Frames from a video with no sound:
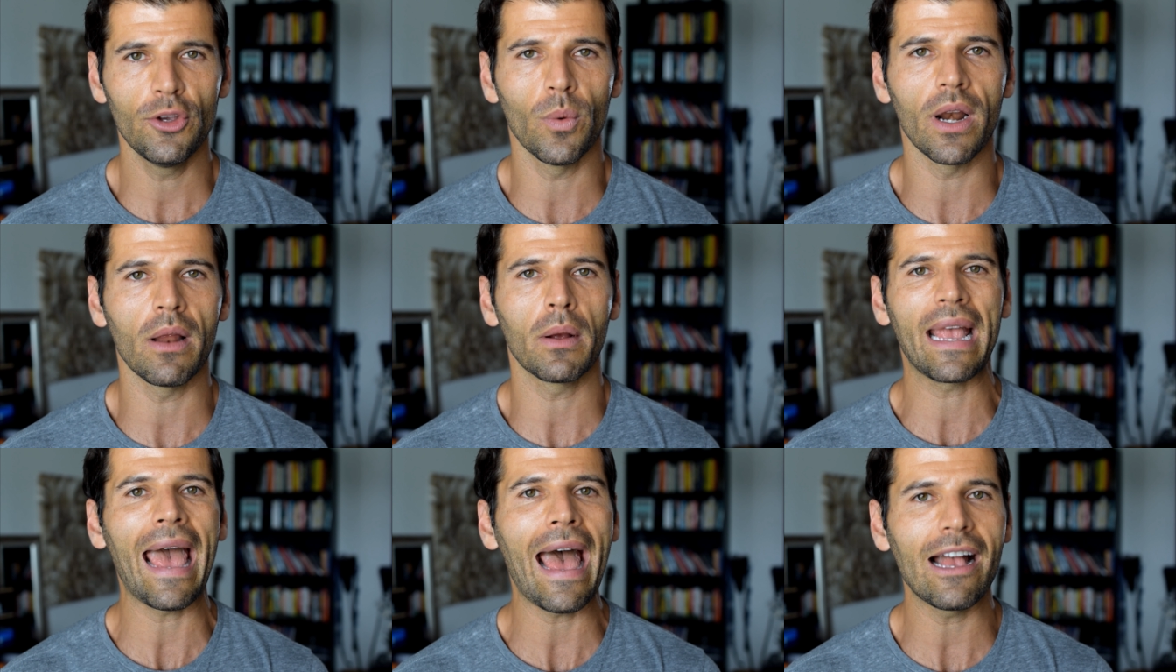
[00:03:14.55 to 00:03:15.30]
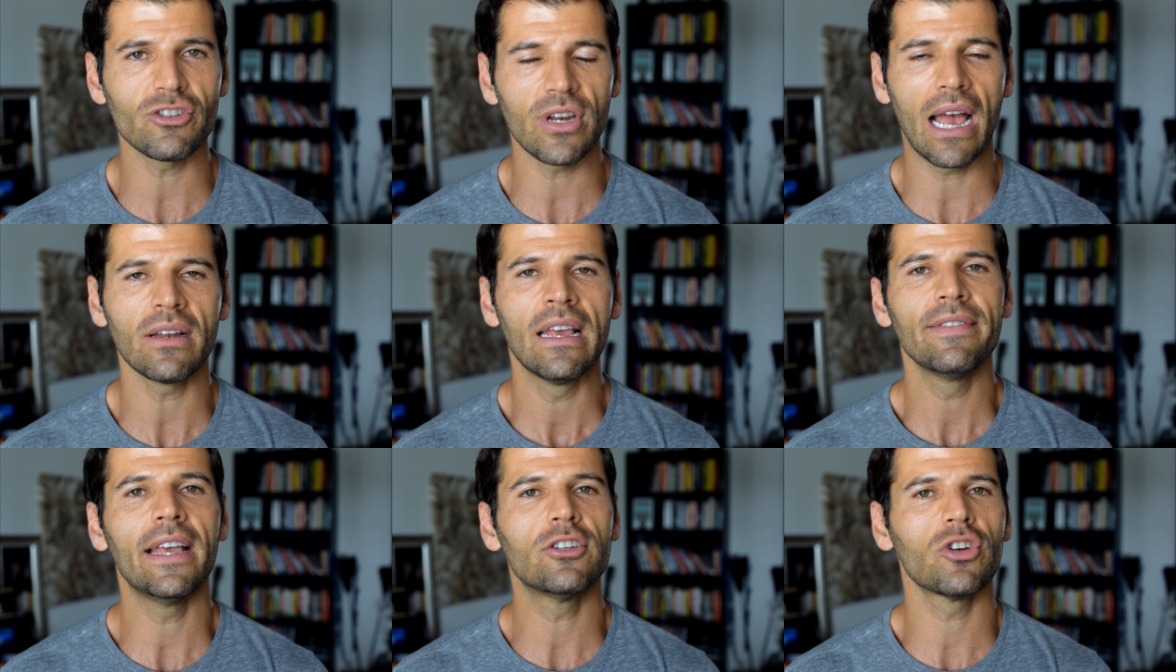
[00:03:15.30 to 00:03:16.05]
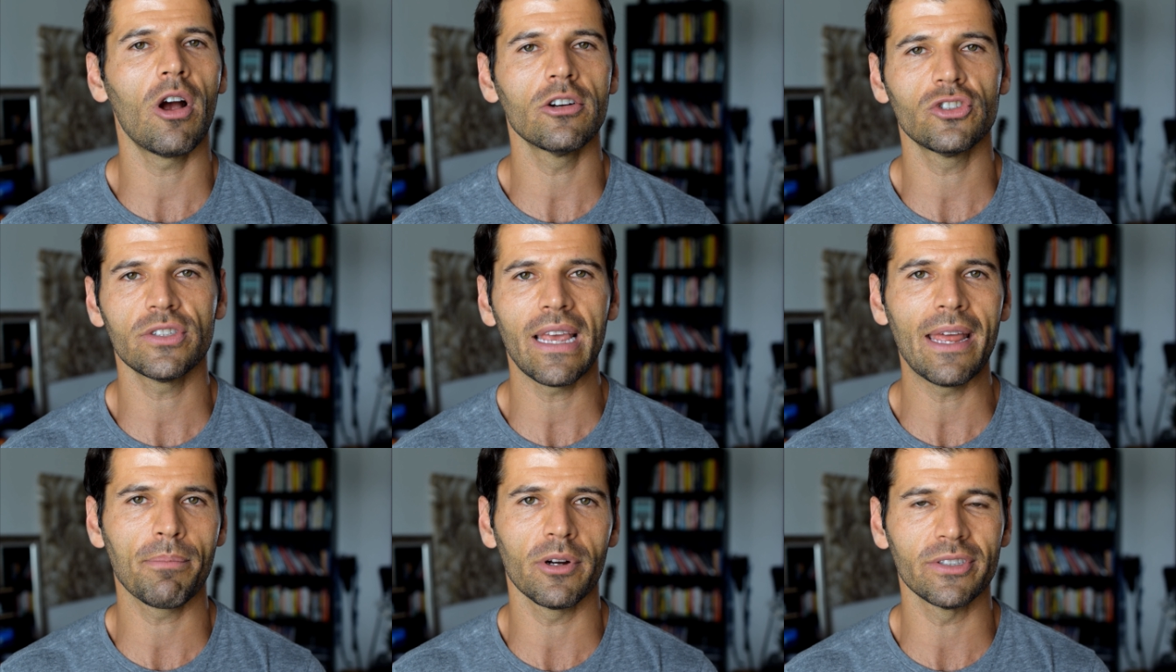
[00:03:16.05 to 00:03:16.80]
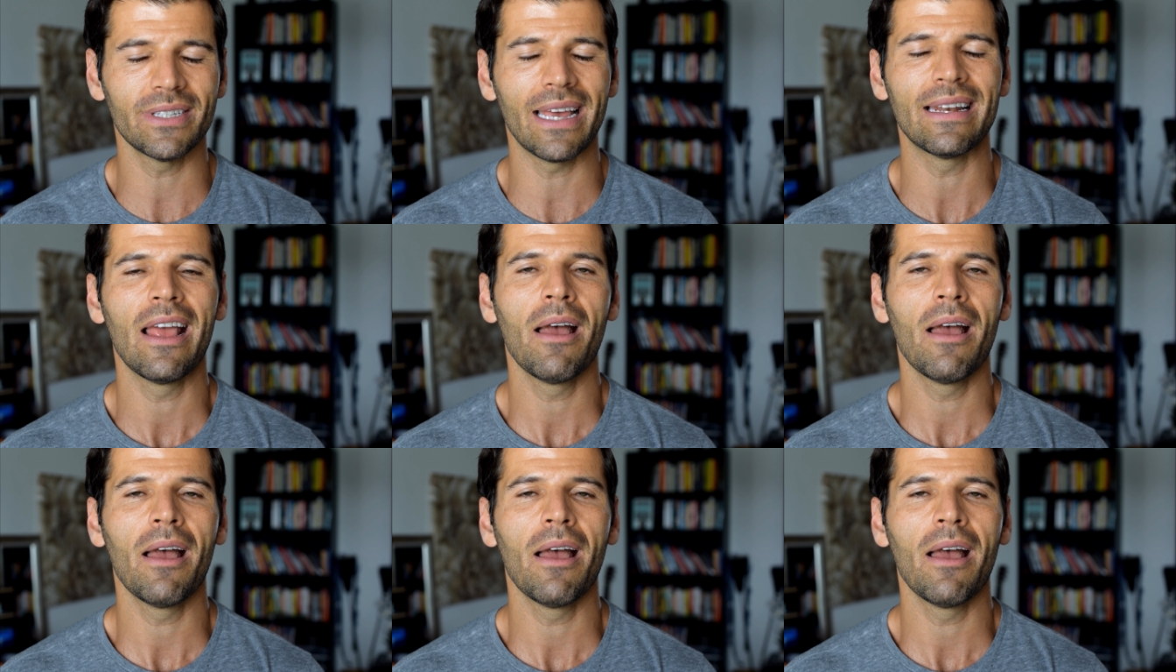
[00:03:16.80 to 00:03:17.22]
you want to cash out, they charge 10%.